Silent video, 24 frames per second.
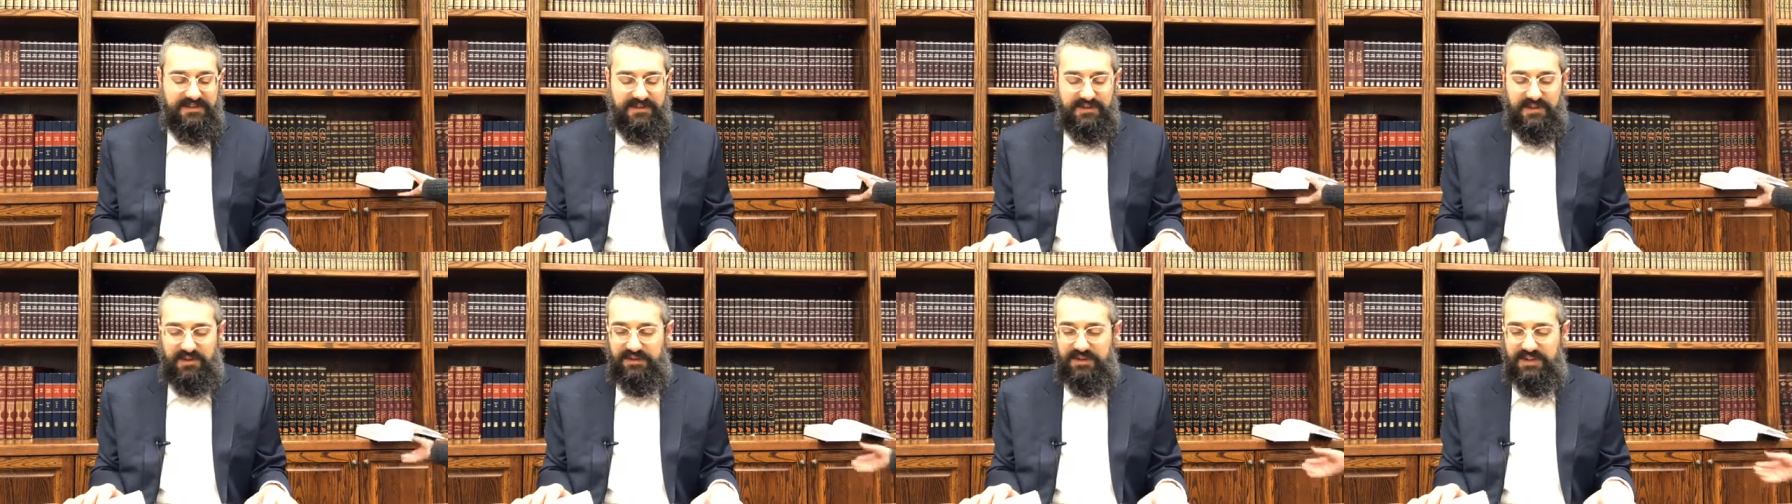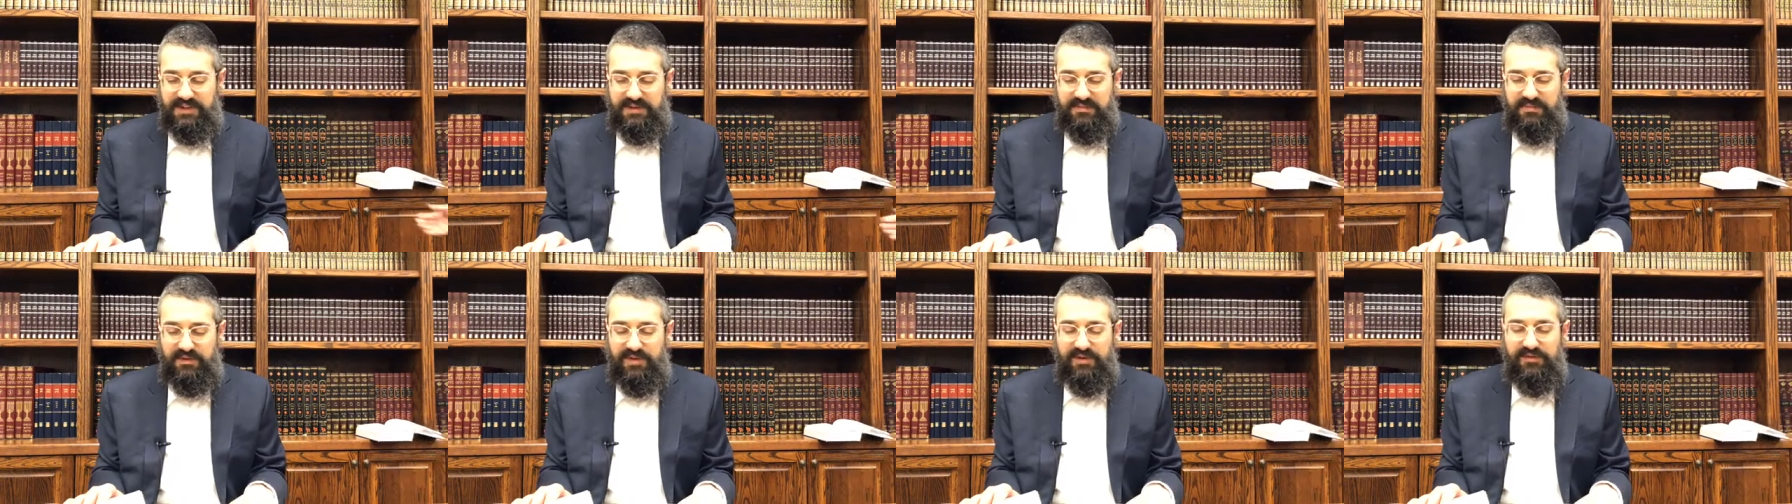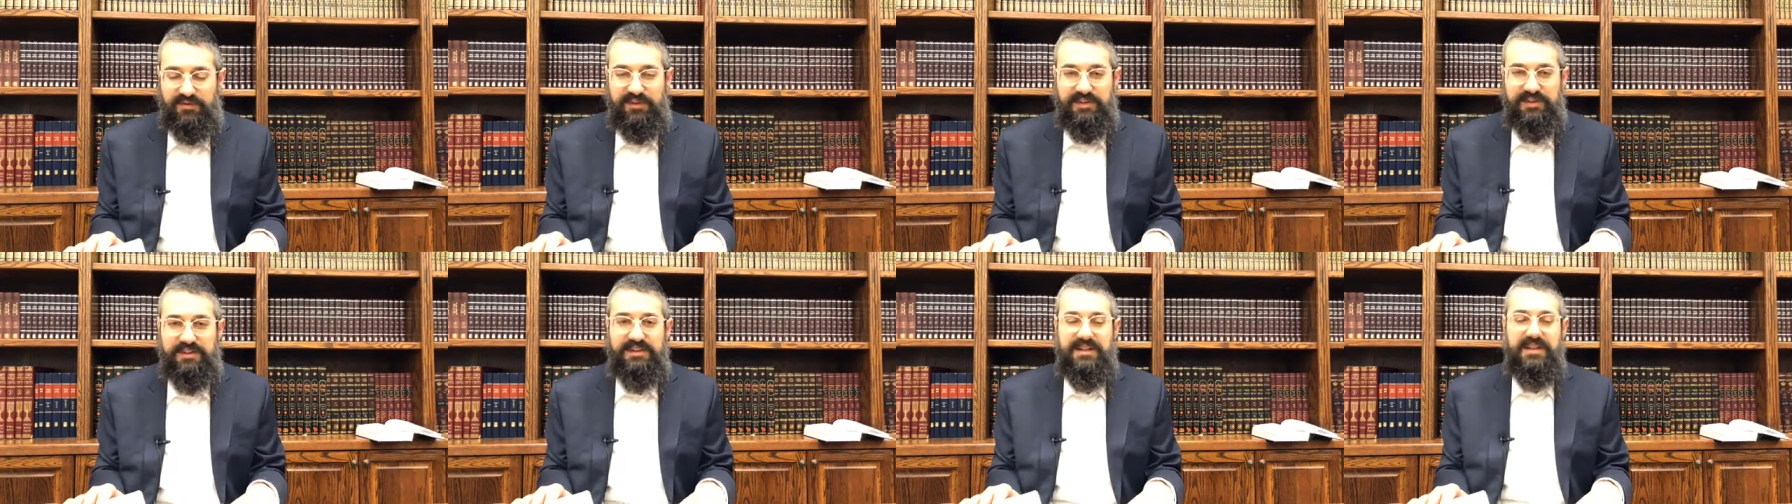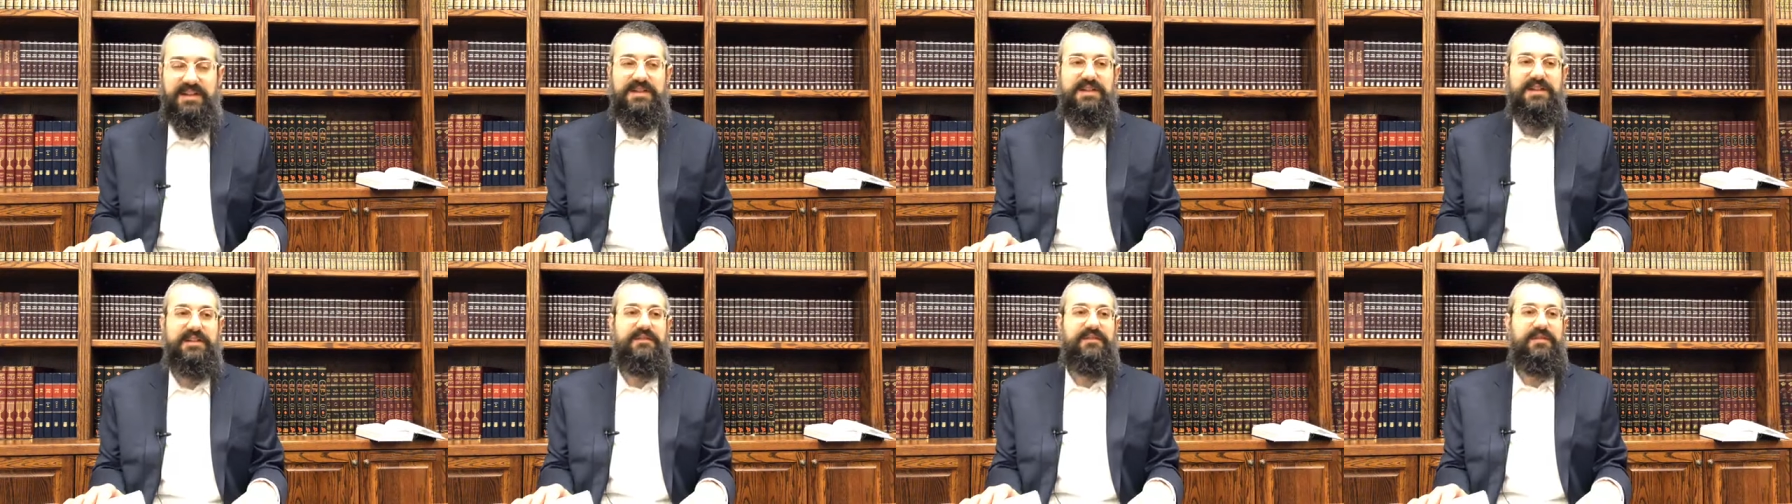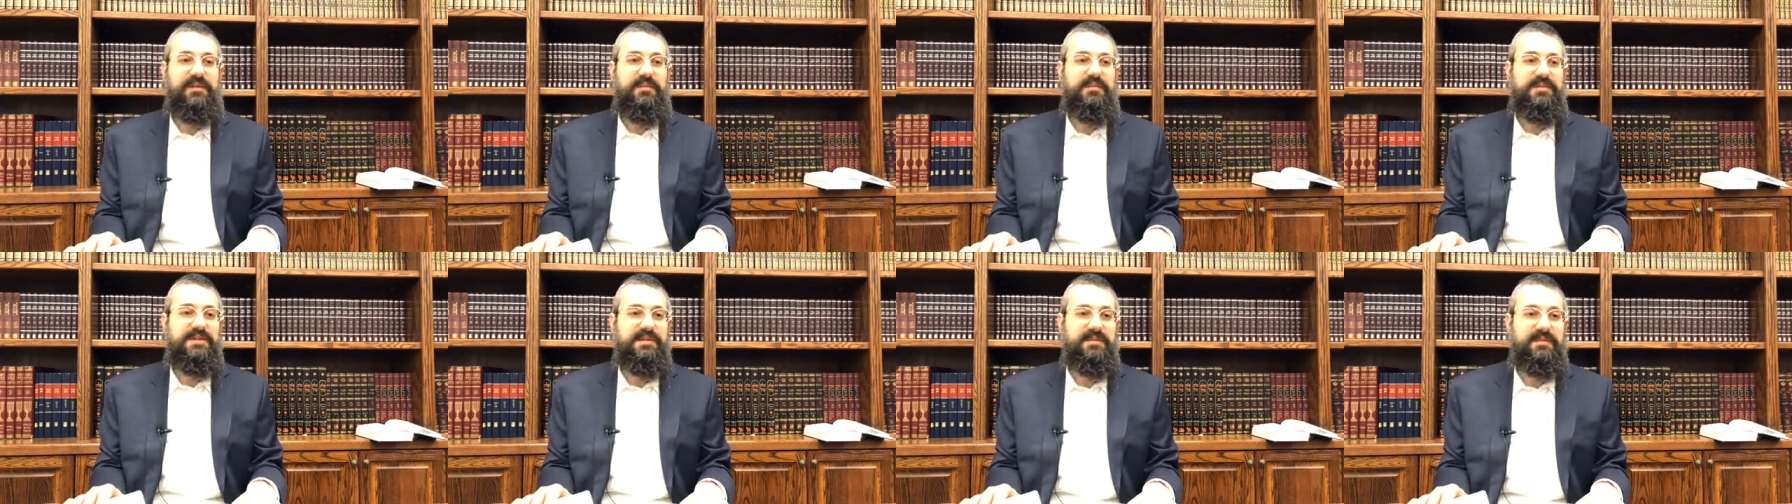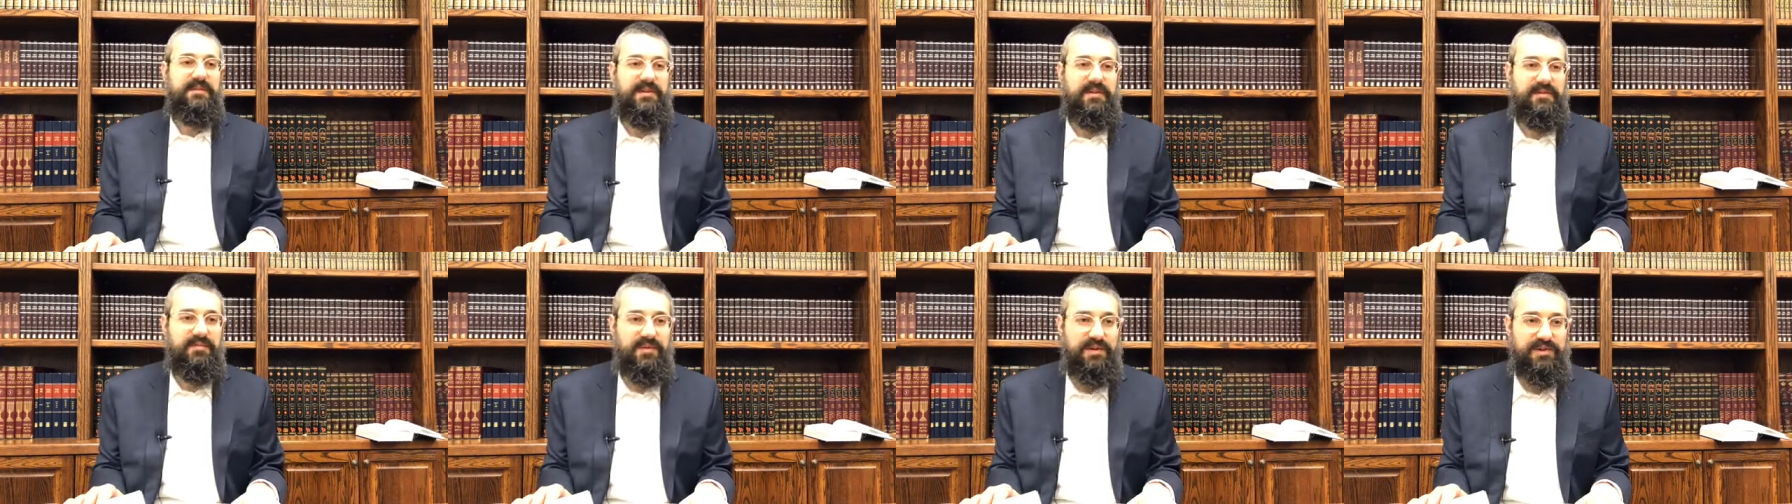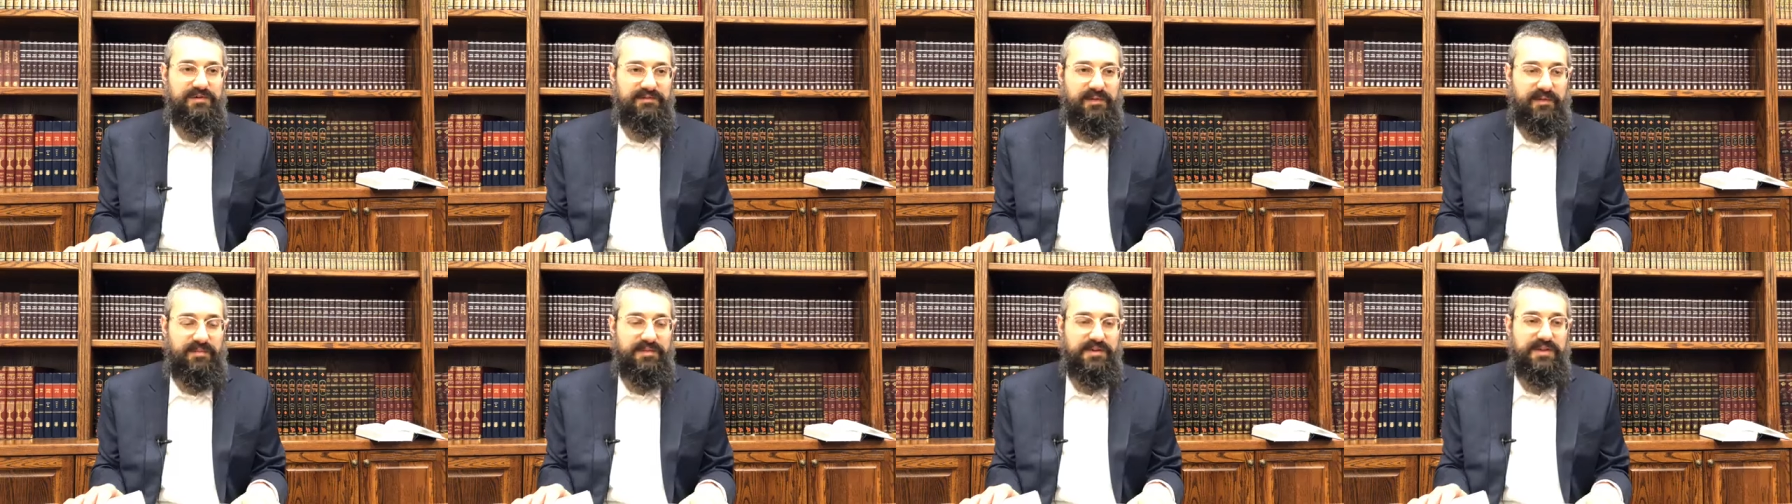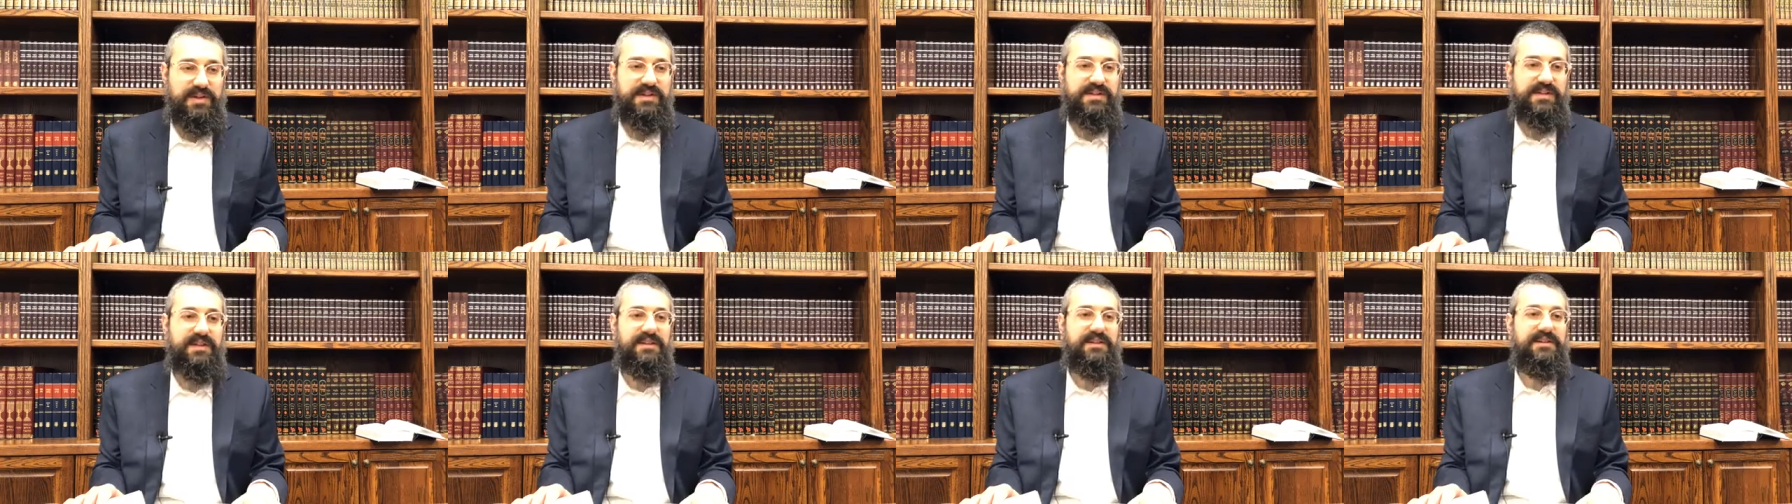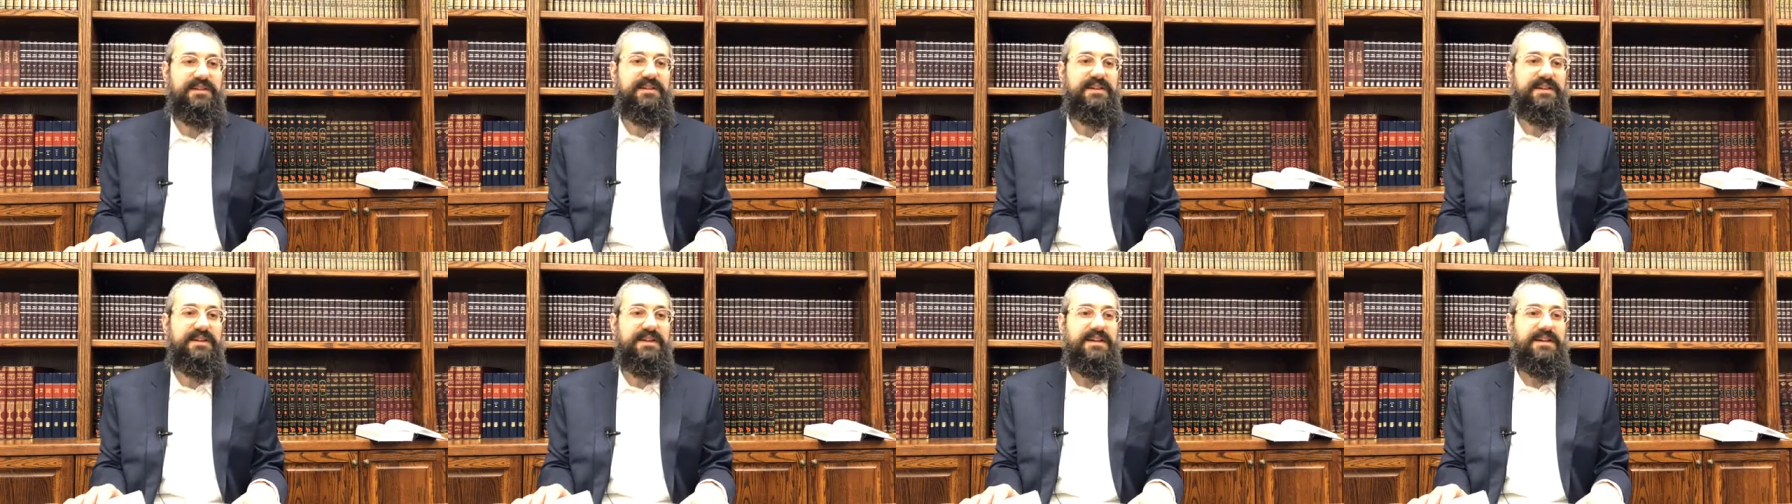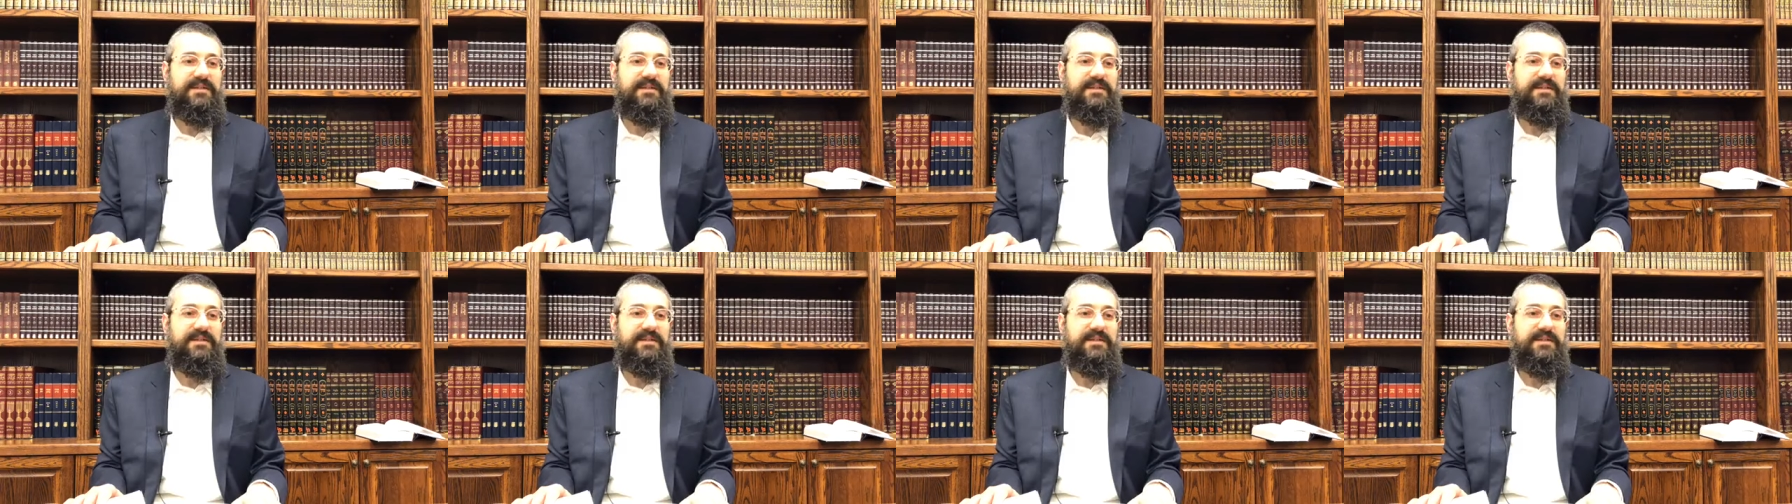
So there's a beautiful teaching from Simcha Bunim Bapshischa